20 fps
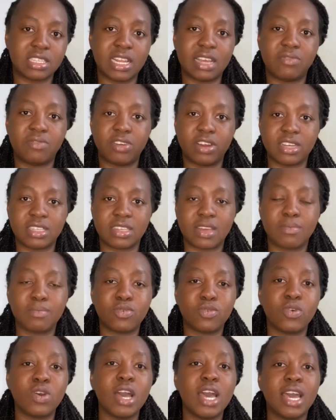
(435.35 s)
Like, for
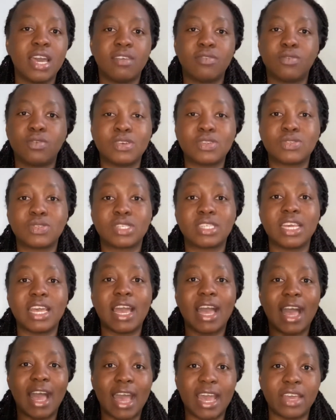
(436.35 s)
example, if you want to say
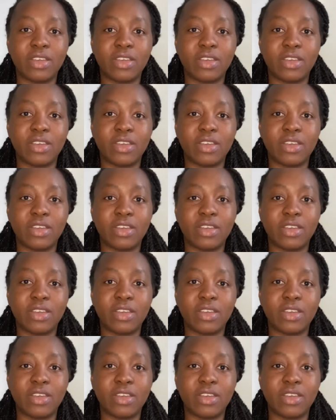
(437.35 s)
hi,